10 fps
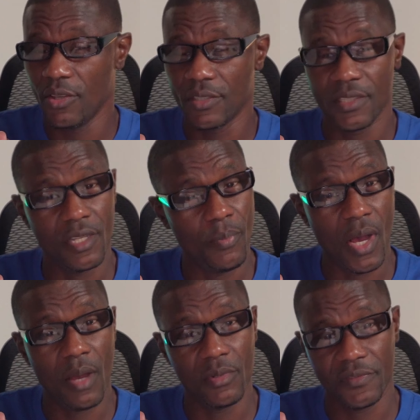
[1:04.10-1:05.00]
looks in the
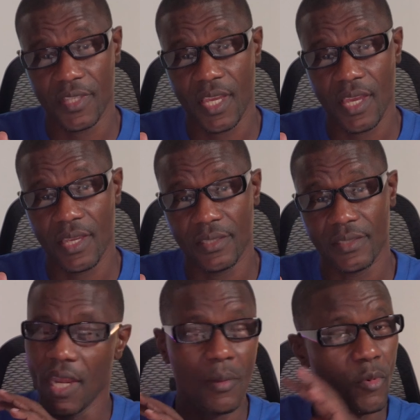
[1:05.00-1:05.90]
palm of your hands.
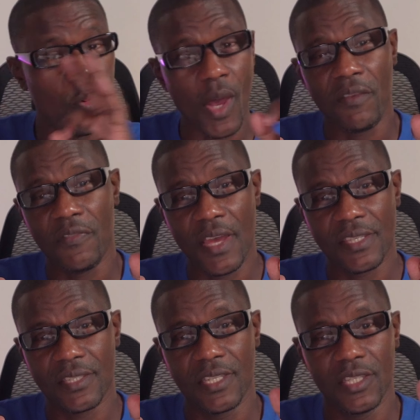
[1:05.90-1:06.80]
And I'm quite
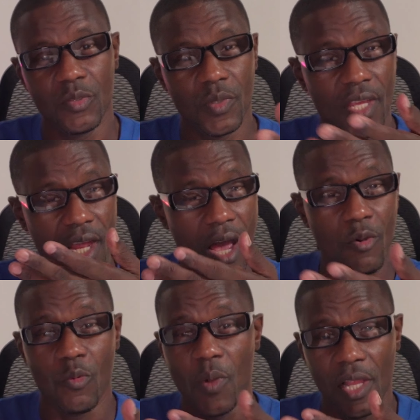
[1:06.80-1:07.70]
fascinated with
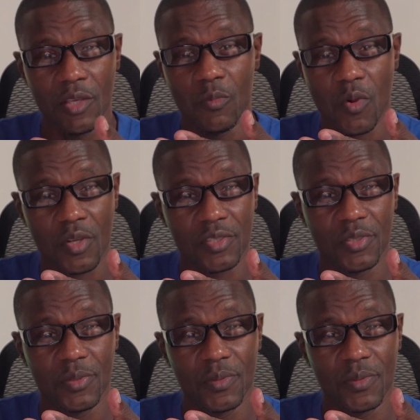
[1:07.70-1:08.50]
how well it works too.